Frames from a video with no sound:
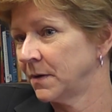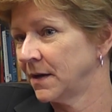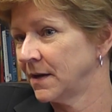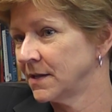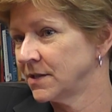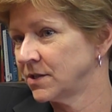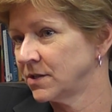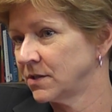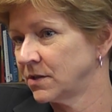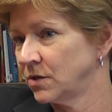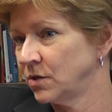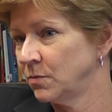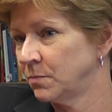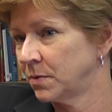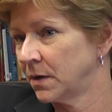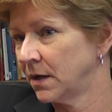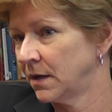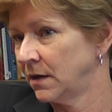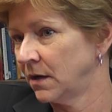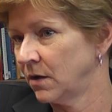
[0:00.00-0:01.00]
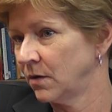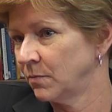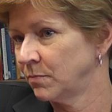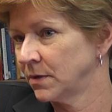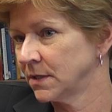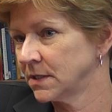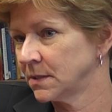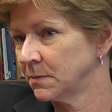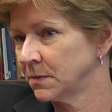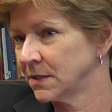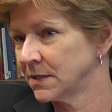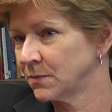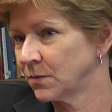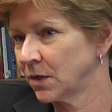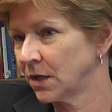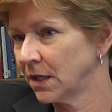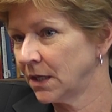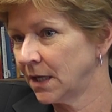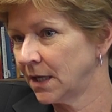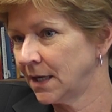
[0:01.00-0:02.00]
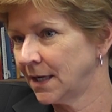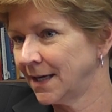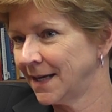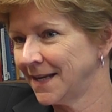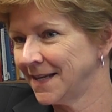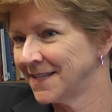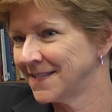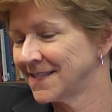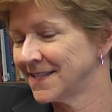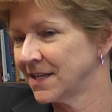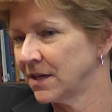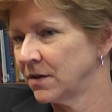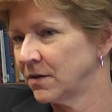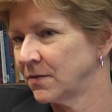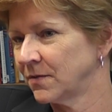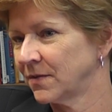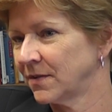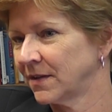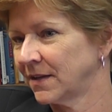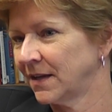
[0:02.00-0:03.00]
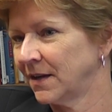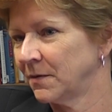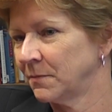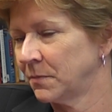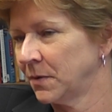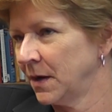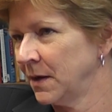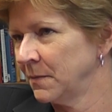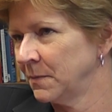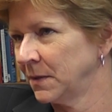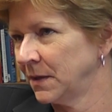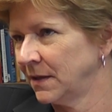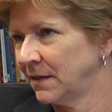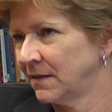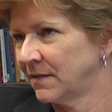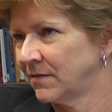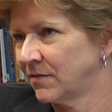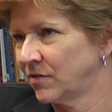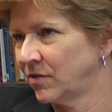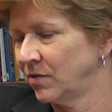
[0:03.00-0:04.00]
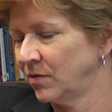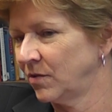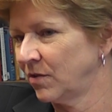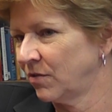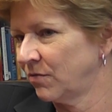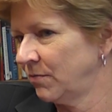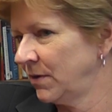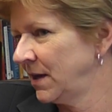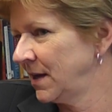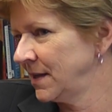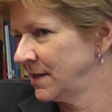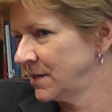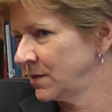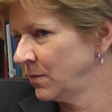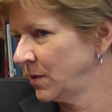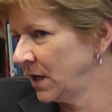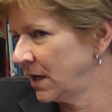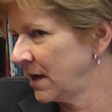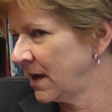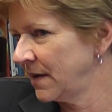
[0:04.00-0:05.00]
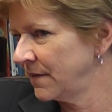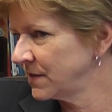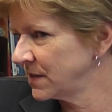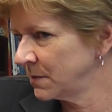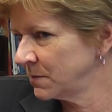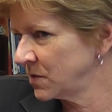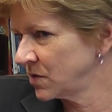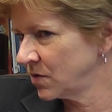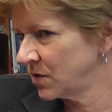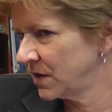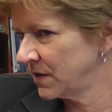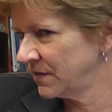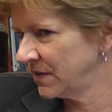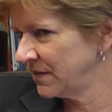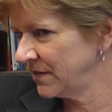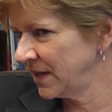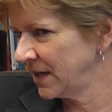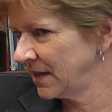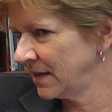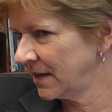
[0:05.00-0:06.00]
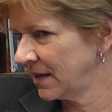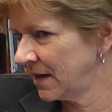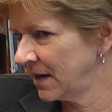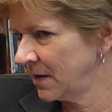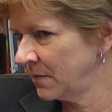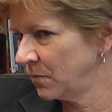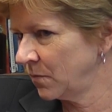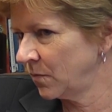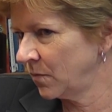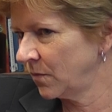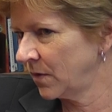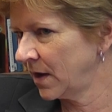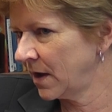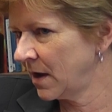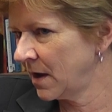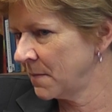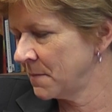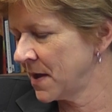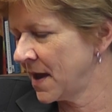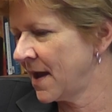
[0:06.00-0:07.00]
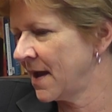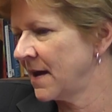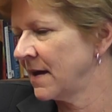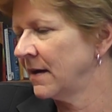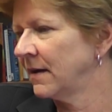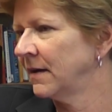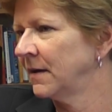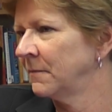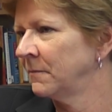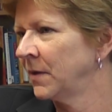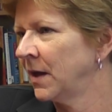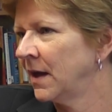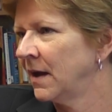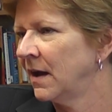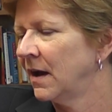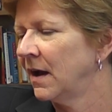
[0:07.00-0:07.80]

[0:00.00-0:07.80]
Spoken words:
But as you probably know, principals work a lot of nights, so probably 2 to 3 nights a week I have some sort of event that I'm at.